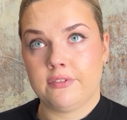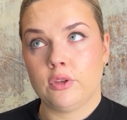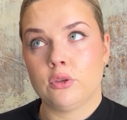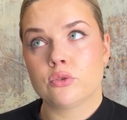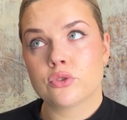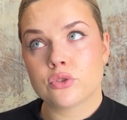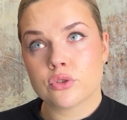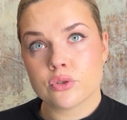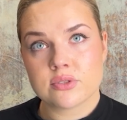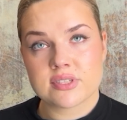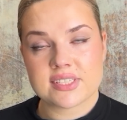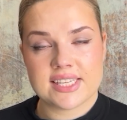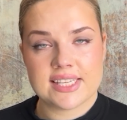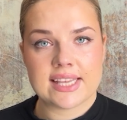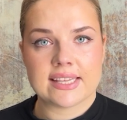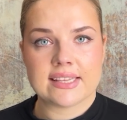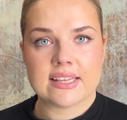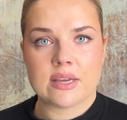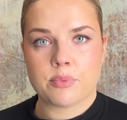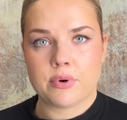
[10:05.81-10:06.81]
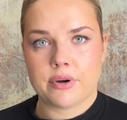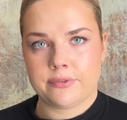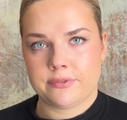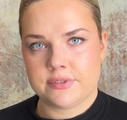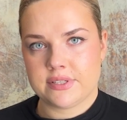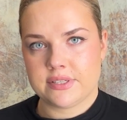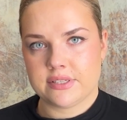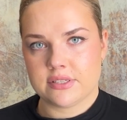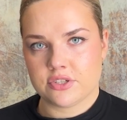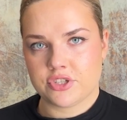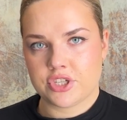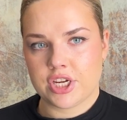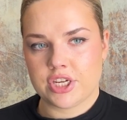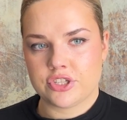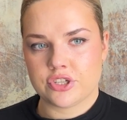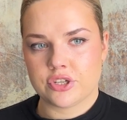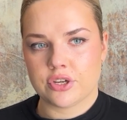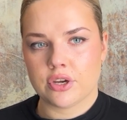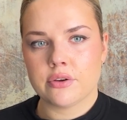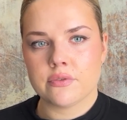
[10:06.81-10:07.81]
you do see that their preferences are
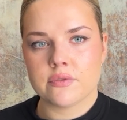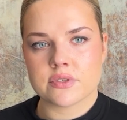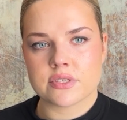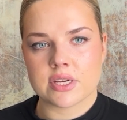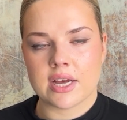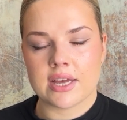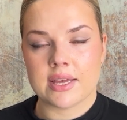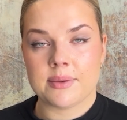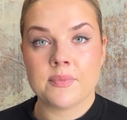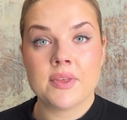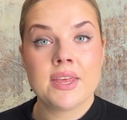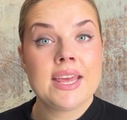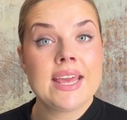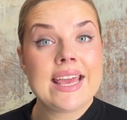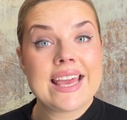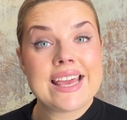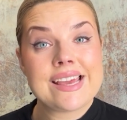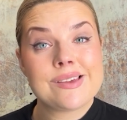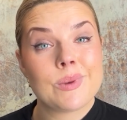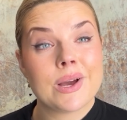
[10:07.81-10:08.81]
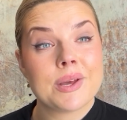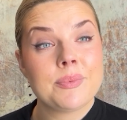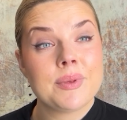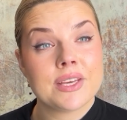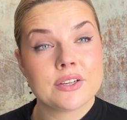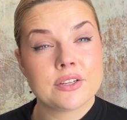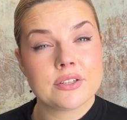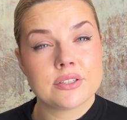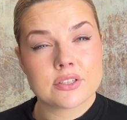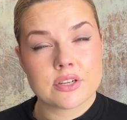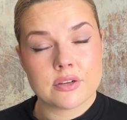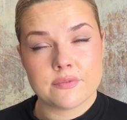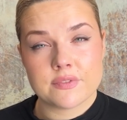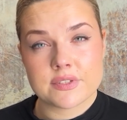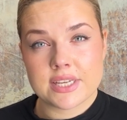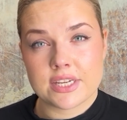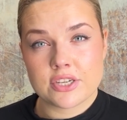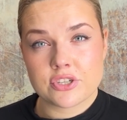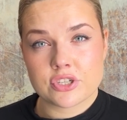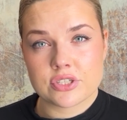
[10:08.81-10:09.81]
changing over time, it might be a good
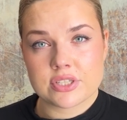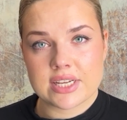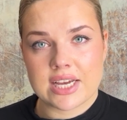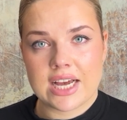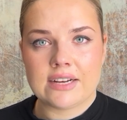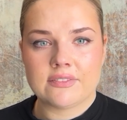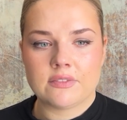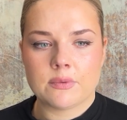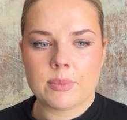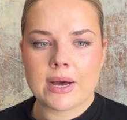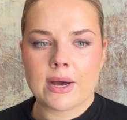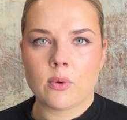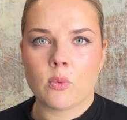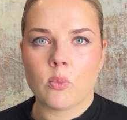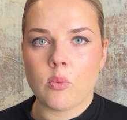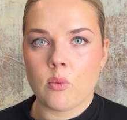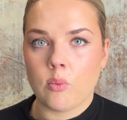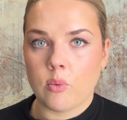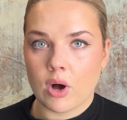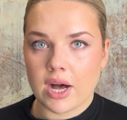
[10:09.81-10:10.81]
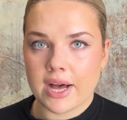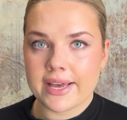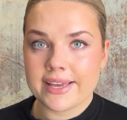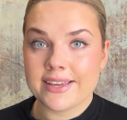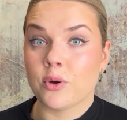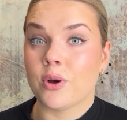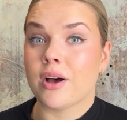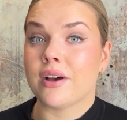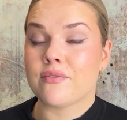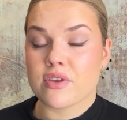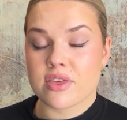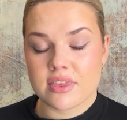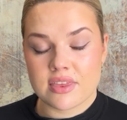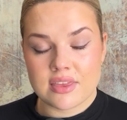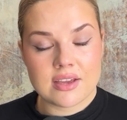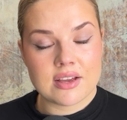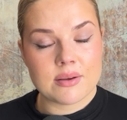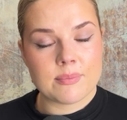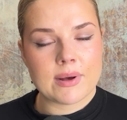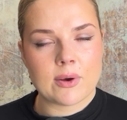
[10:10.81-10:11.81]
conversation to have about why, or have a
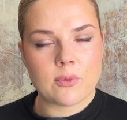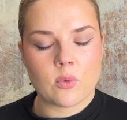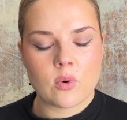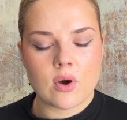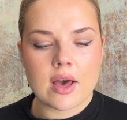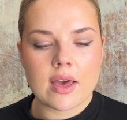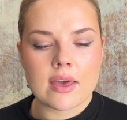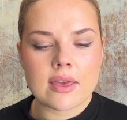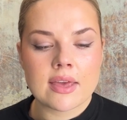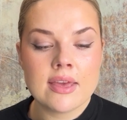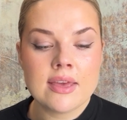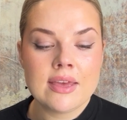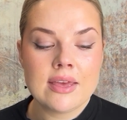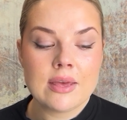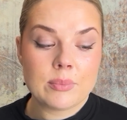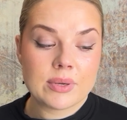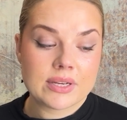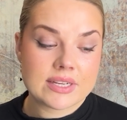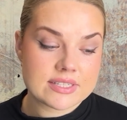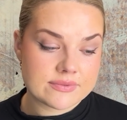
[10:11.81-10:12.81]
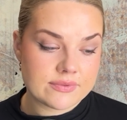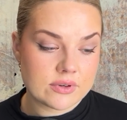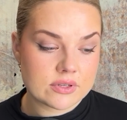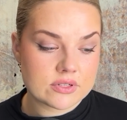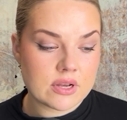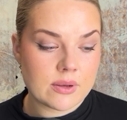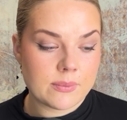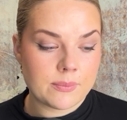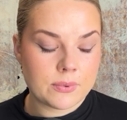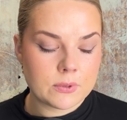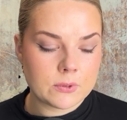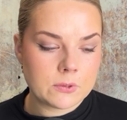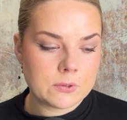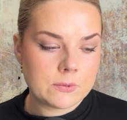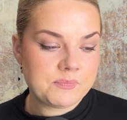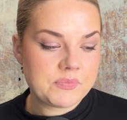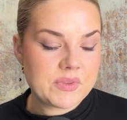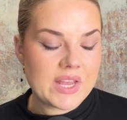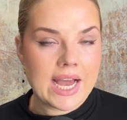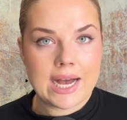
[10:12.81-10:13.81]
think about why. Because, for example,
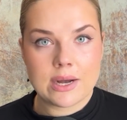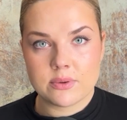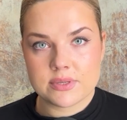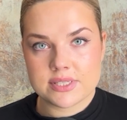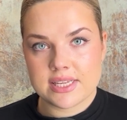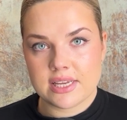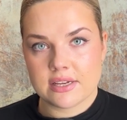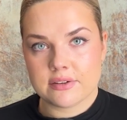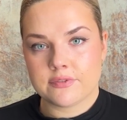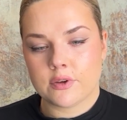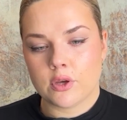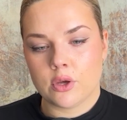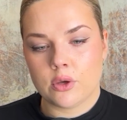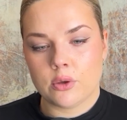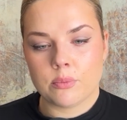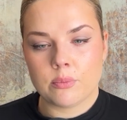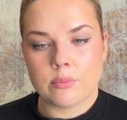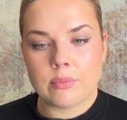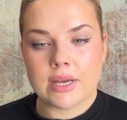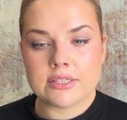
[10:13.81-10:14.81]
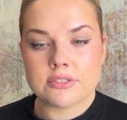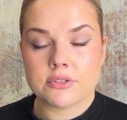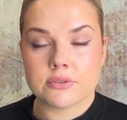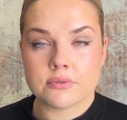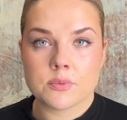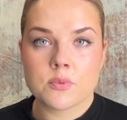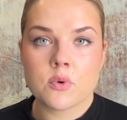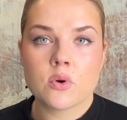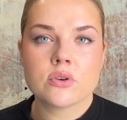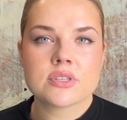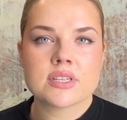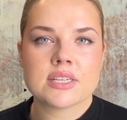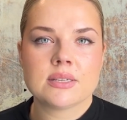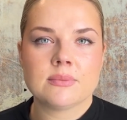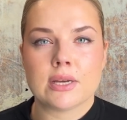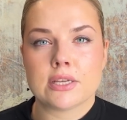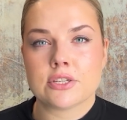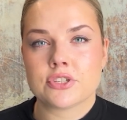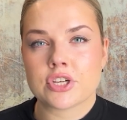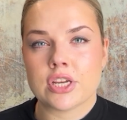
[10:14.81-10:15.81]
how a CFO might do reporting
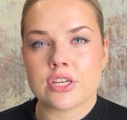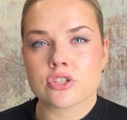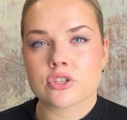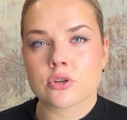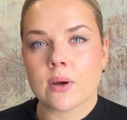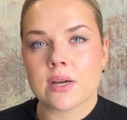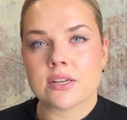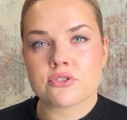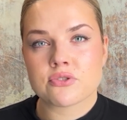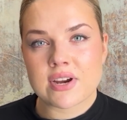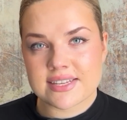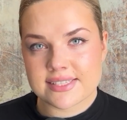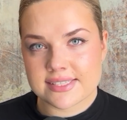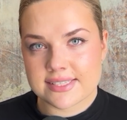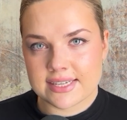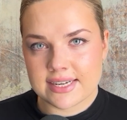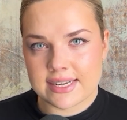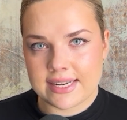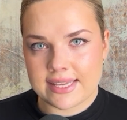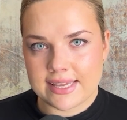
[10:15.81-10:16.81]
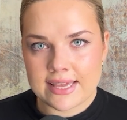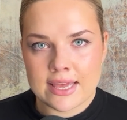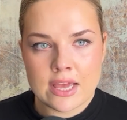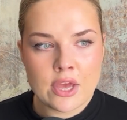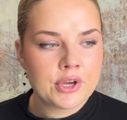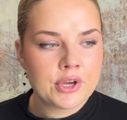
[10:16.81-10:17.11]
might change quite drastically